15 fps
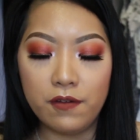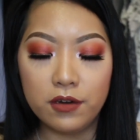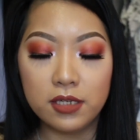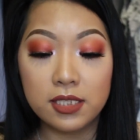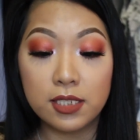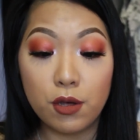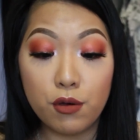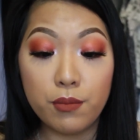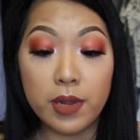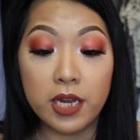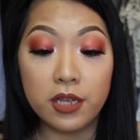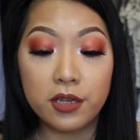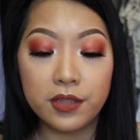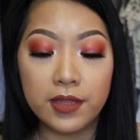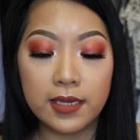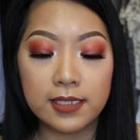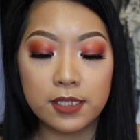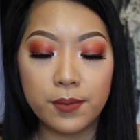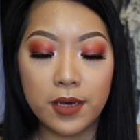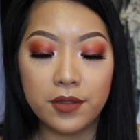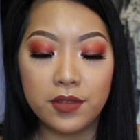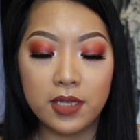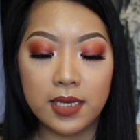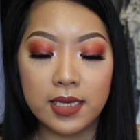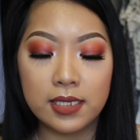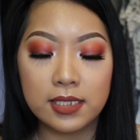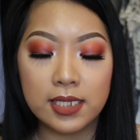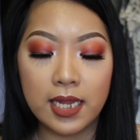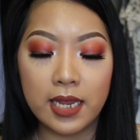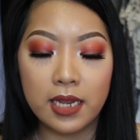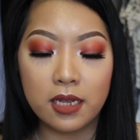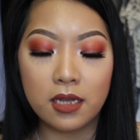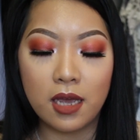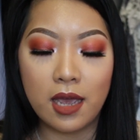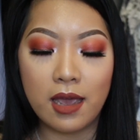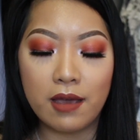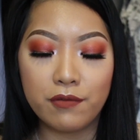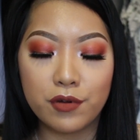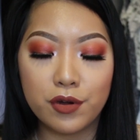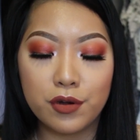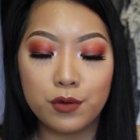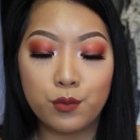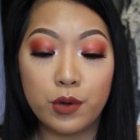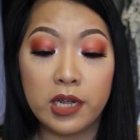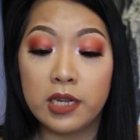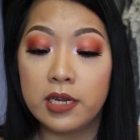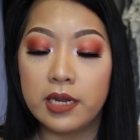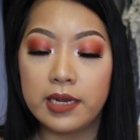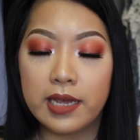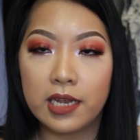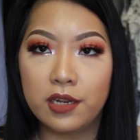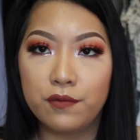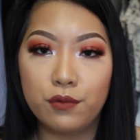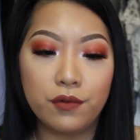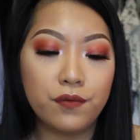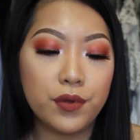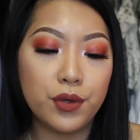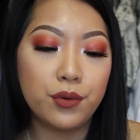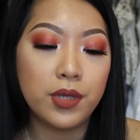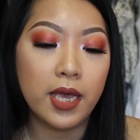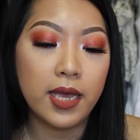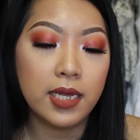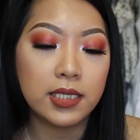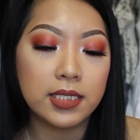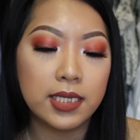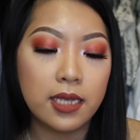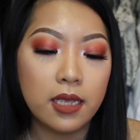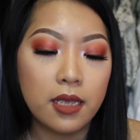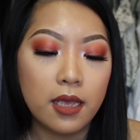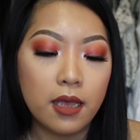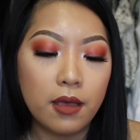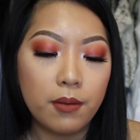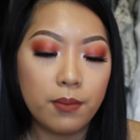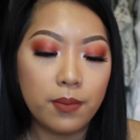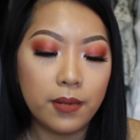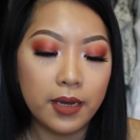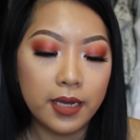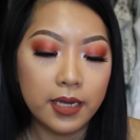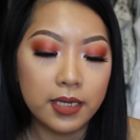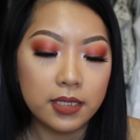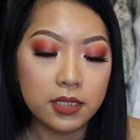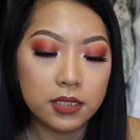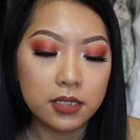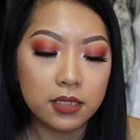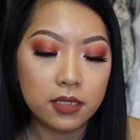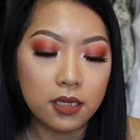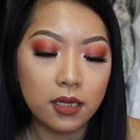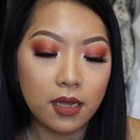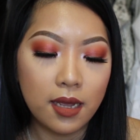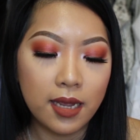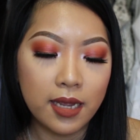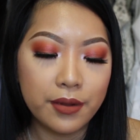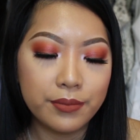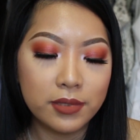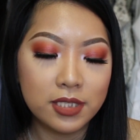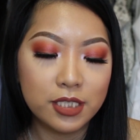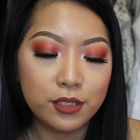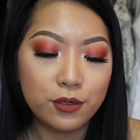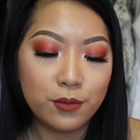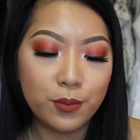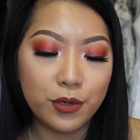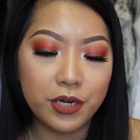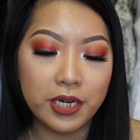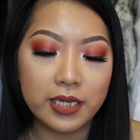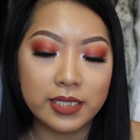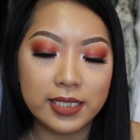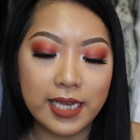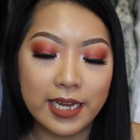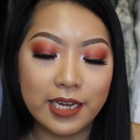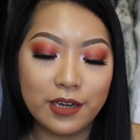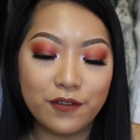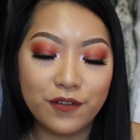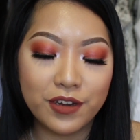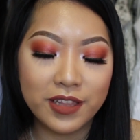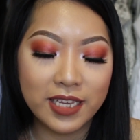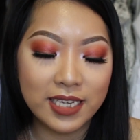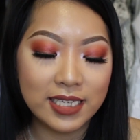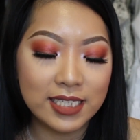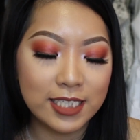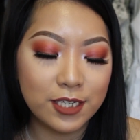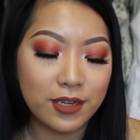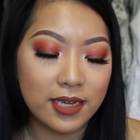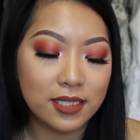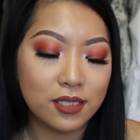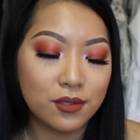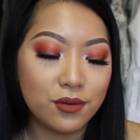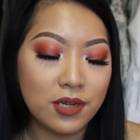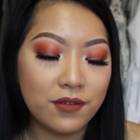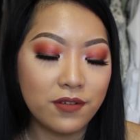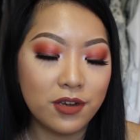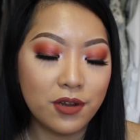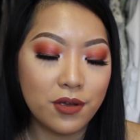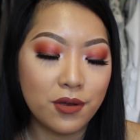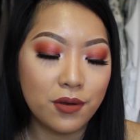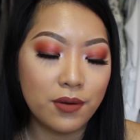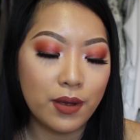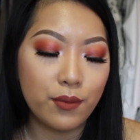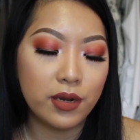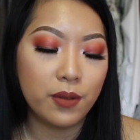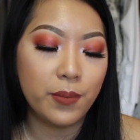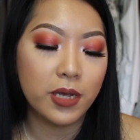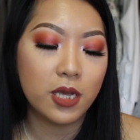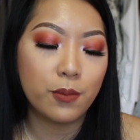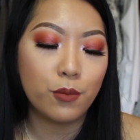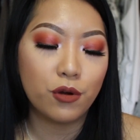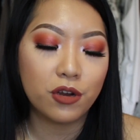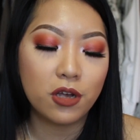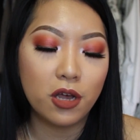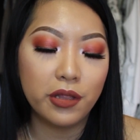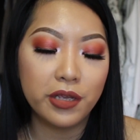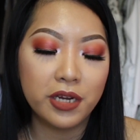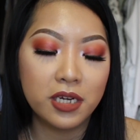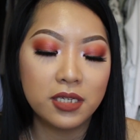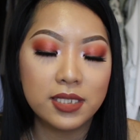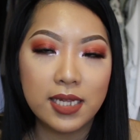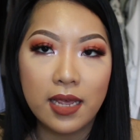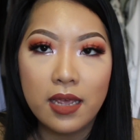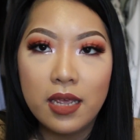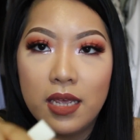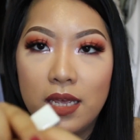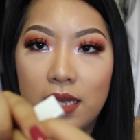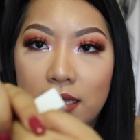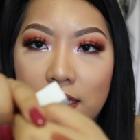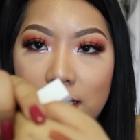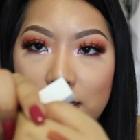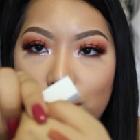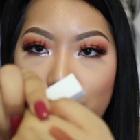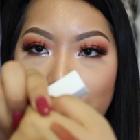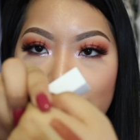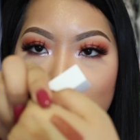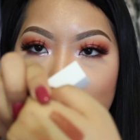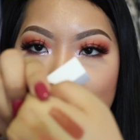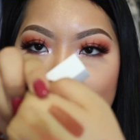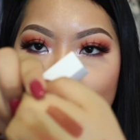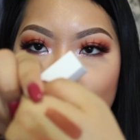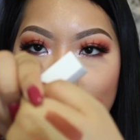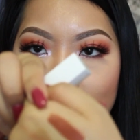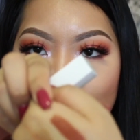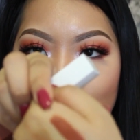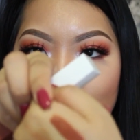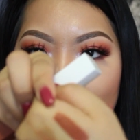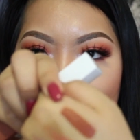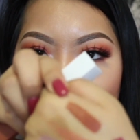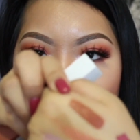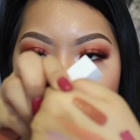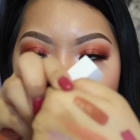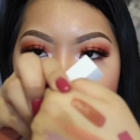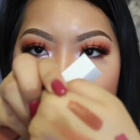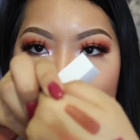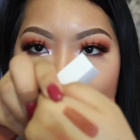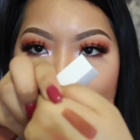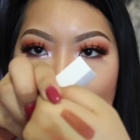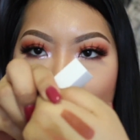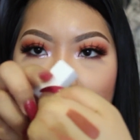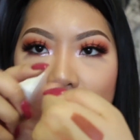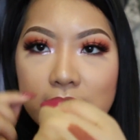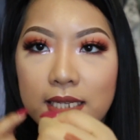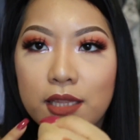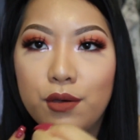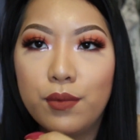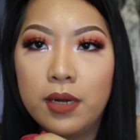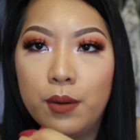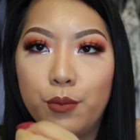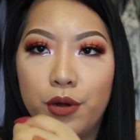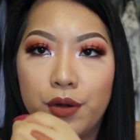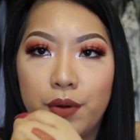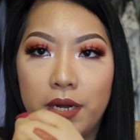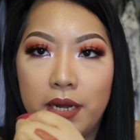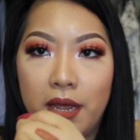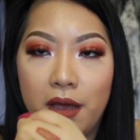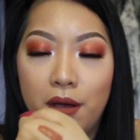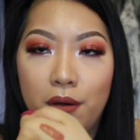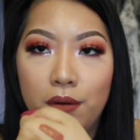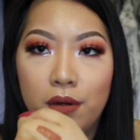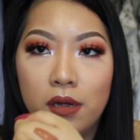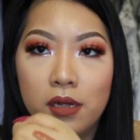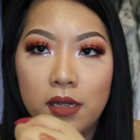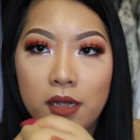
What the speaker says: I've heard so many good things about this. Like, I haven't heard one negative review yet, but I'm super excited for this. You guys don't even know. I want to pick up more colors. This one is really pretty. Kind of looks like the one I'm wearing right now.